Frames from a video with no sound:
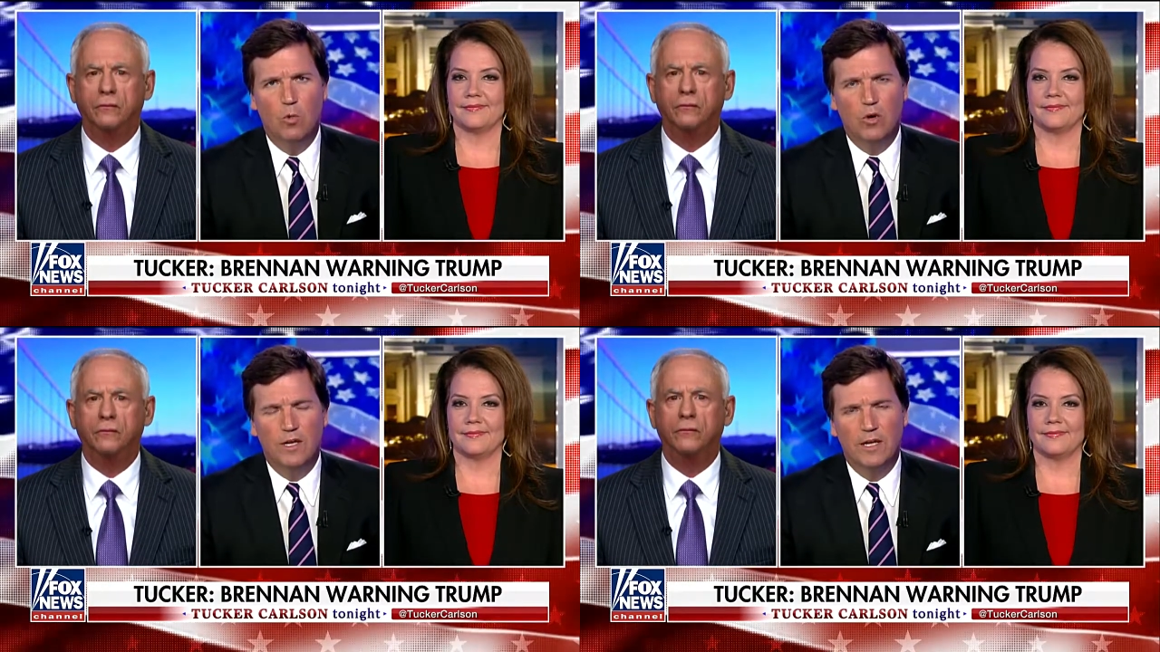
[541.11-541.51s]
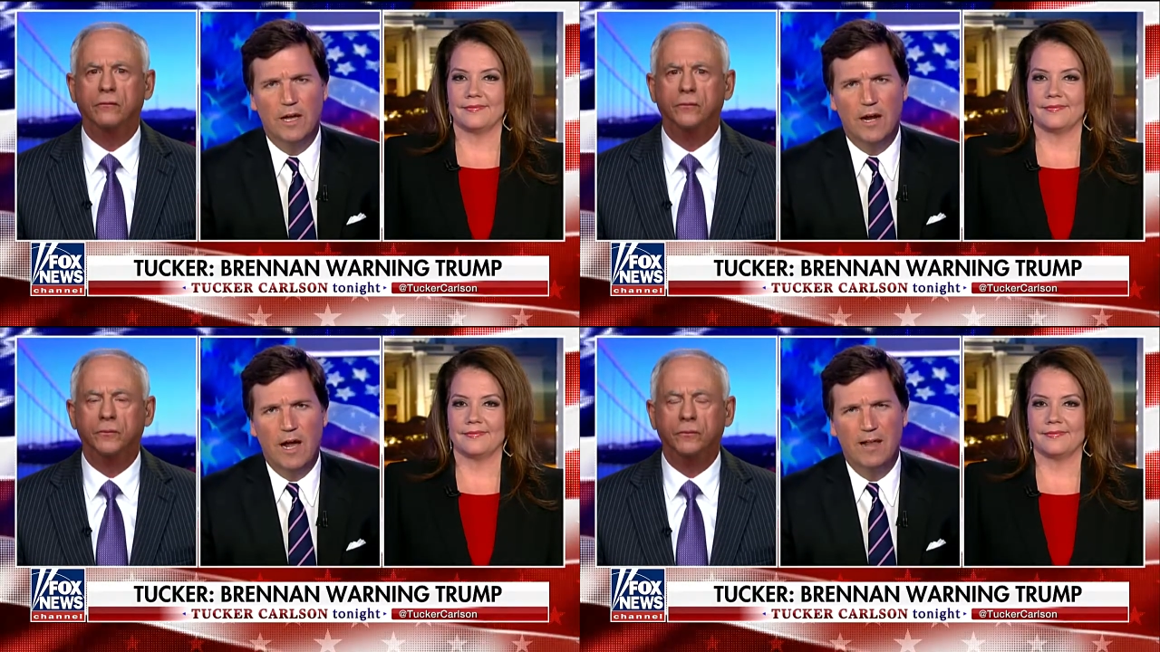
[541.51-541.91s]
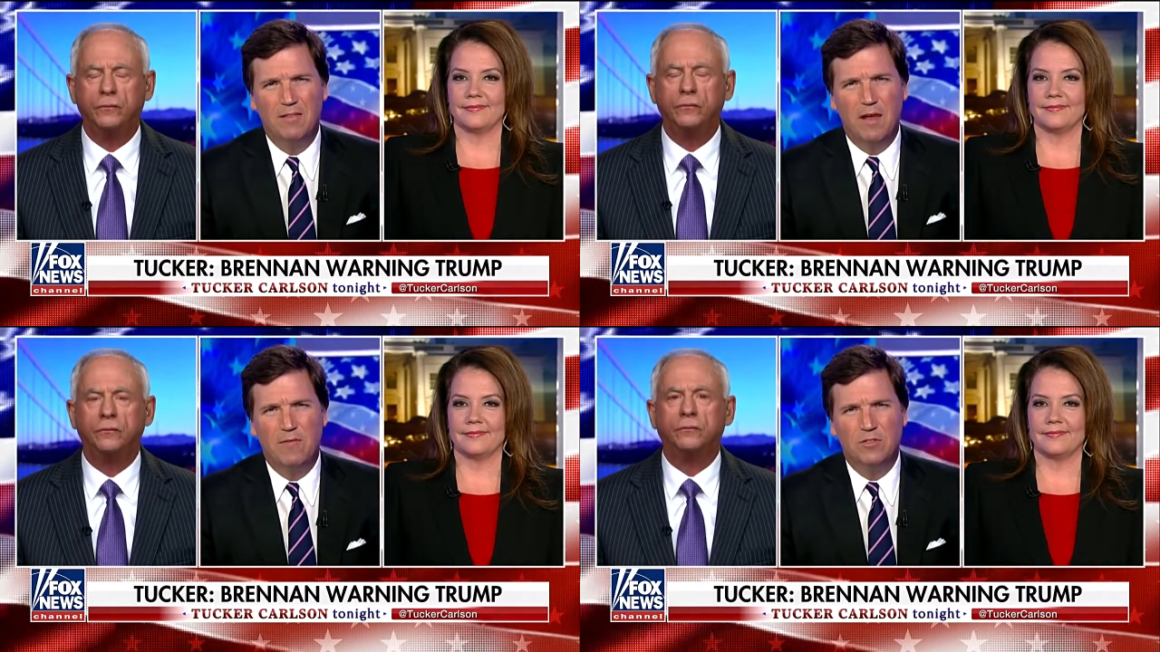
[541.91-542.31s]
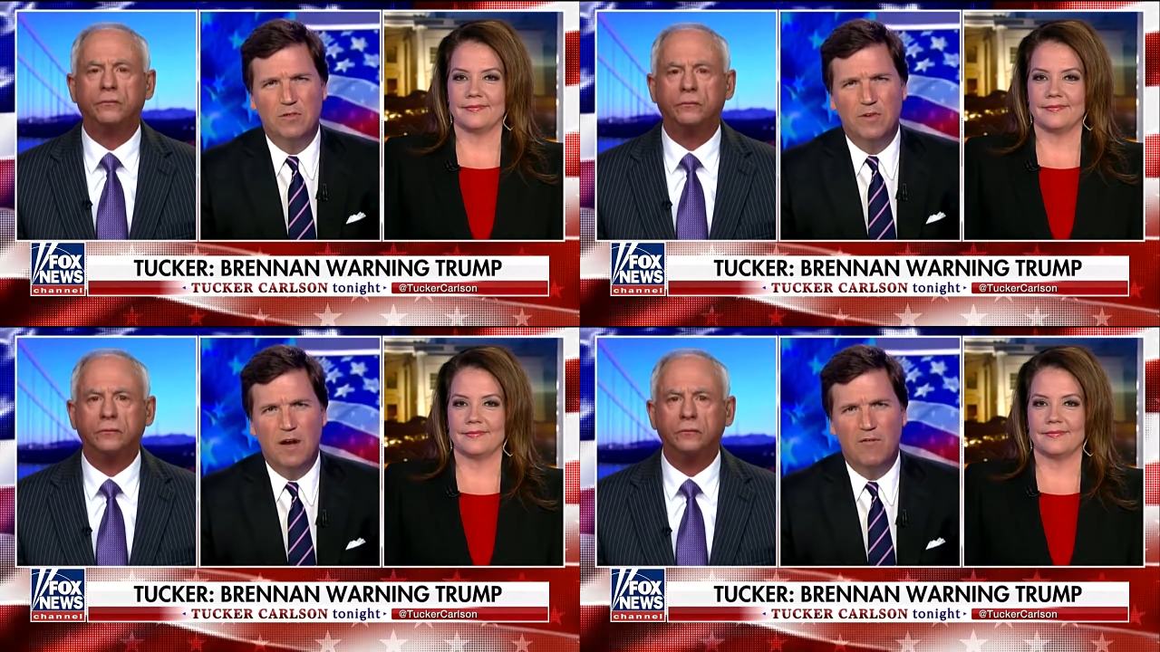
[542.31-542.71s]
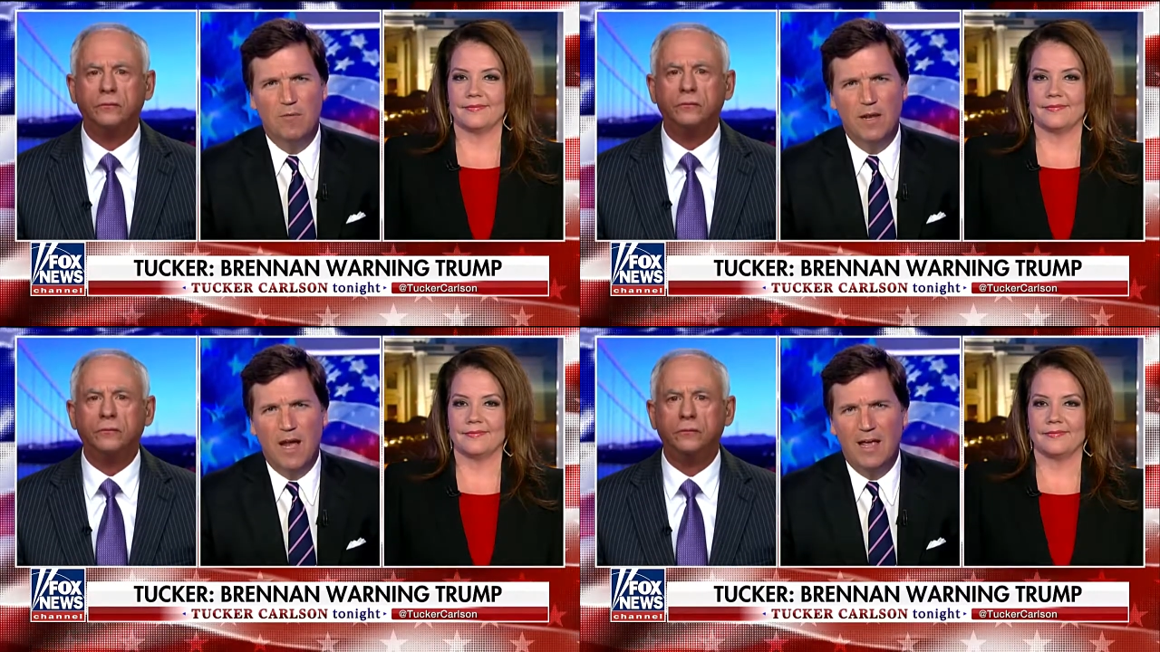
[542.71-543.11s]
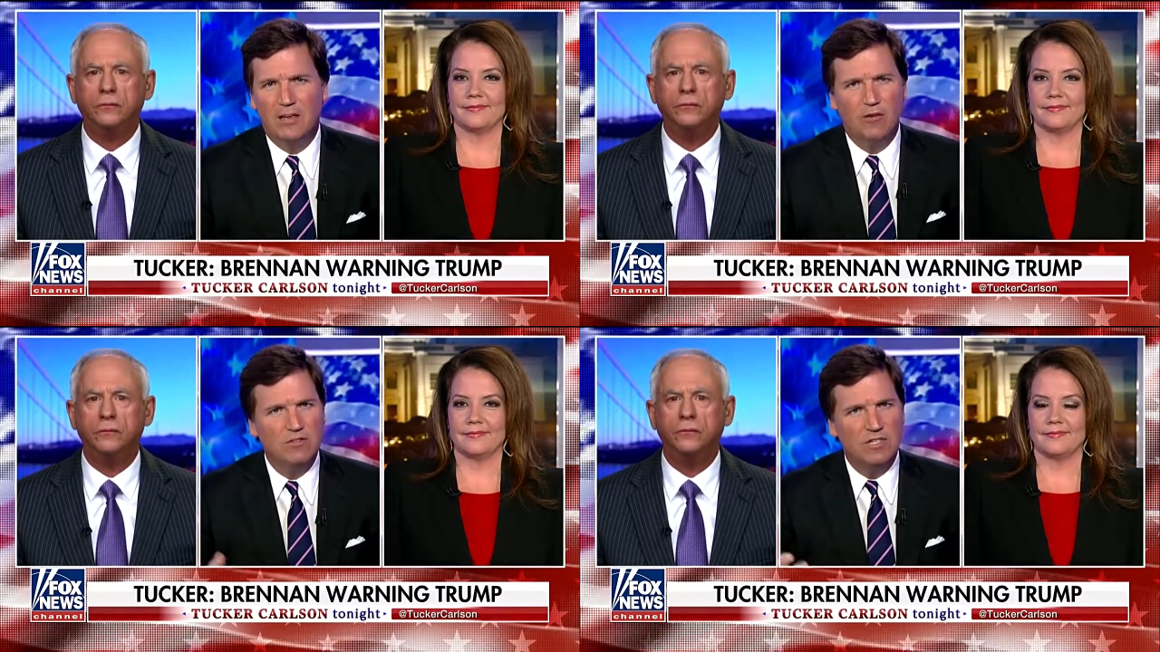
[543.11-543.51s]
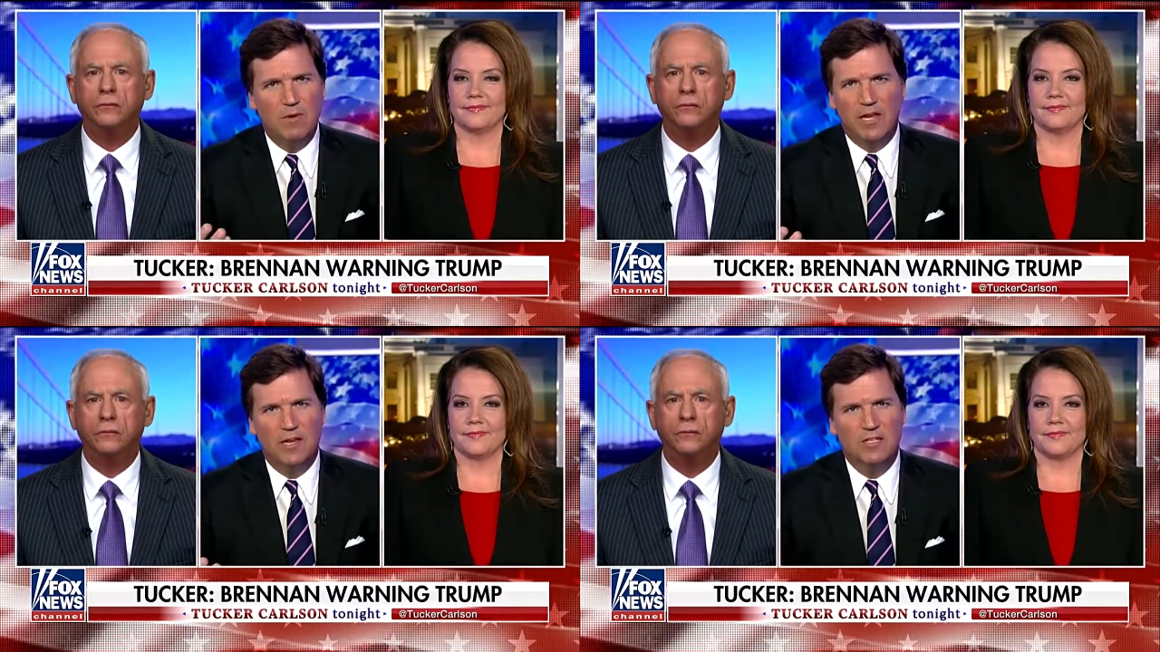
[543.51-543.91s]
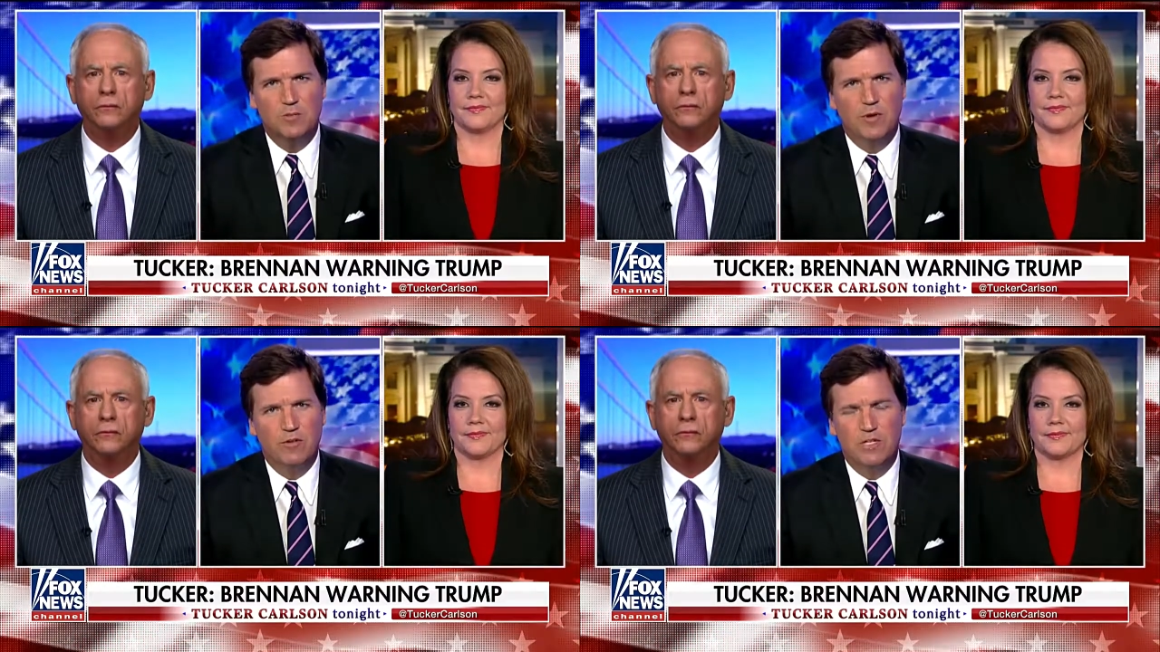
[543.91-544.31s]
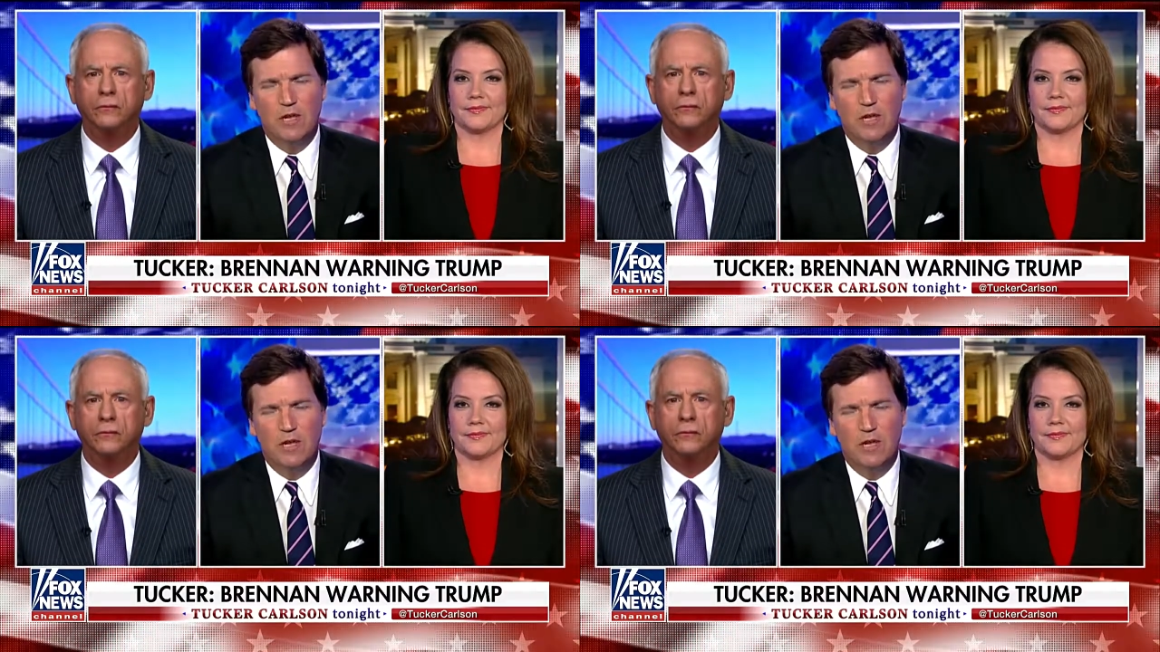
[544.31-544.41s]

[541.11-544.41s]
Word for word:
Speaker 1: working at high levels of government. I, you don't seem like a conspiracy